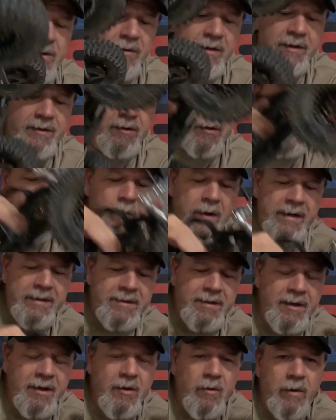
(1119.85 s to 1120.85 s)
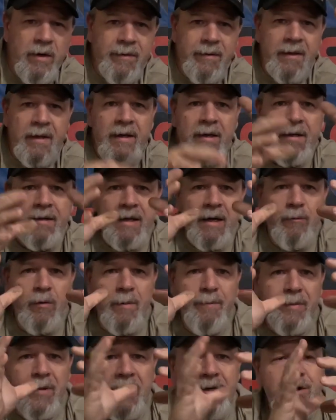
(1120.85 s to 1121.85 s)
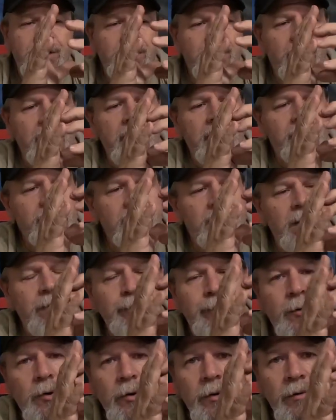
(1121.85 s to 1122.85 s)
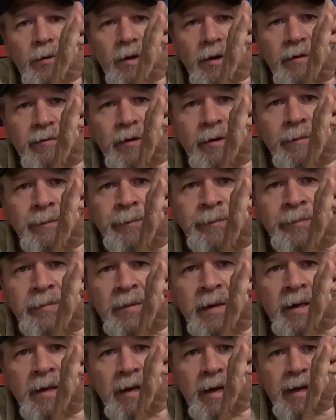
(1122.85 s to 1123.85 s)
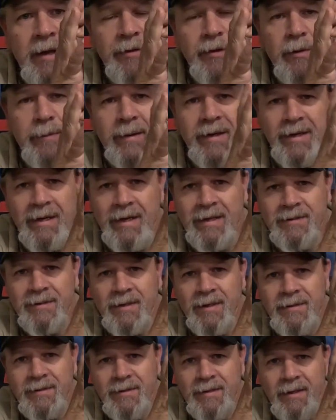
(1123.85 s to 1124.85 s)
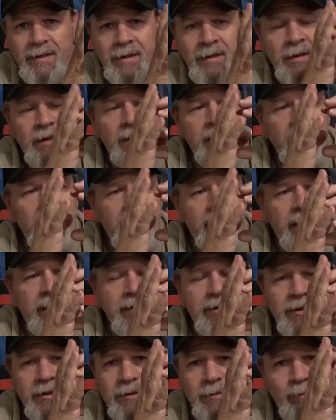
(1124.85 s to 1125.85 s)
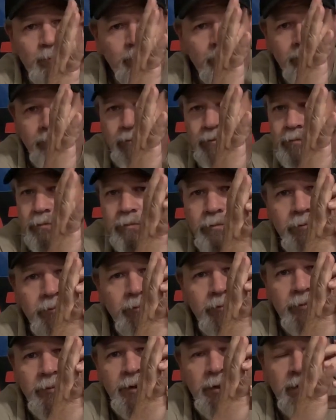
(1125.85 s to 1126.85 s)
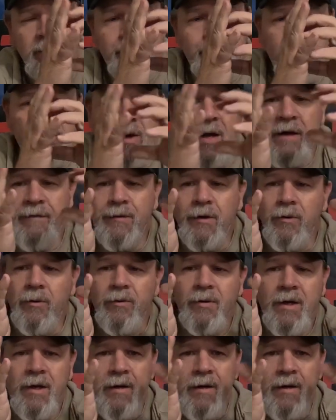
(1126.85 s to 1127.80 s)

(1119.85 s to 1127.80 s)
so these are the weights that go on that replace your outside portal cover, and they're by SSD. And you just pull off your old